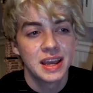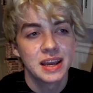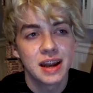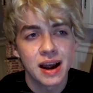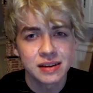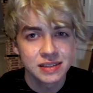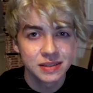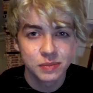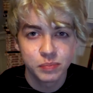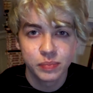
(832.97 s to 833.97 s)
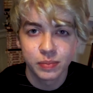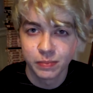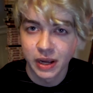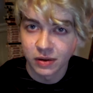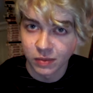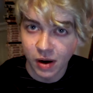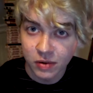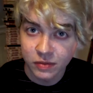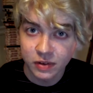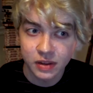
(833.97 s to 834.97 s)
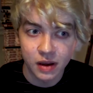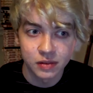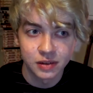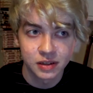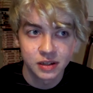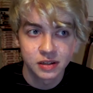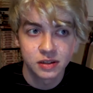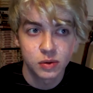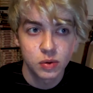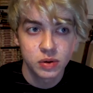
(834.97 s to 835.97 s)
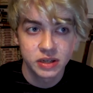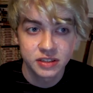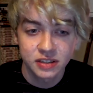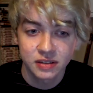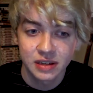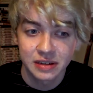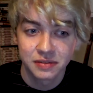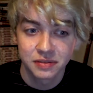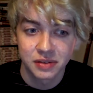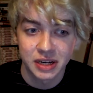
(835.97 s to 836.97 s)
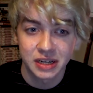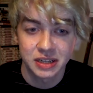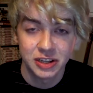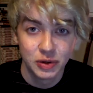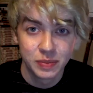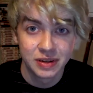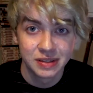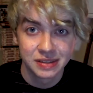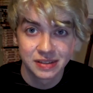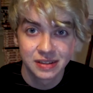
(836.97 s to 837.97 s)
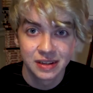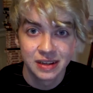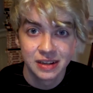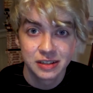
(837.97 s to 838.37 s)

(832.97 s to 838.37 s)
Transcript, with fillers: it hasn't been around for that long in the whole history of like humans.